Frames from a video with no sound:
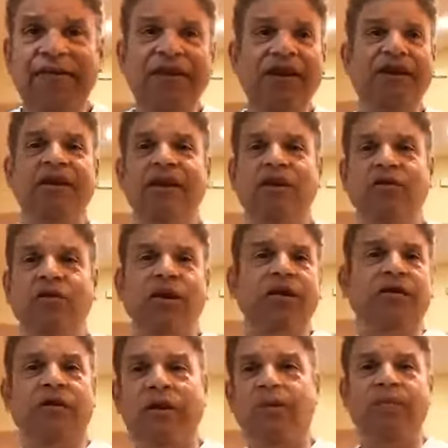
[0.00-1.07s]
having to deal
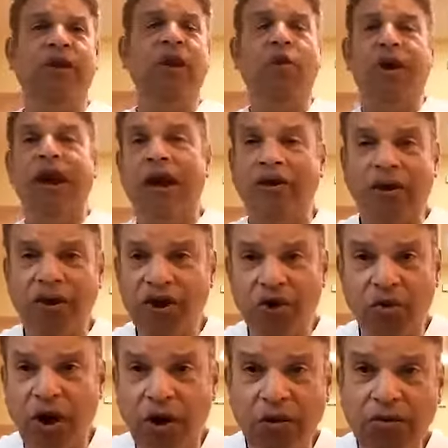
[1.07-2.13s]
with going out on
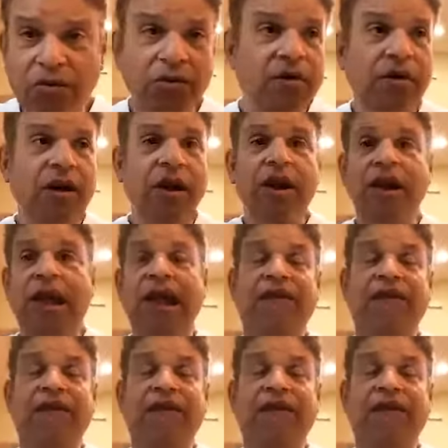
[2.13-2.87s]
your own,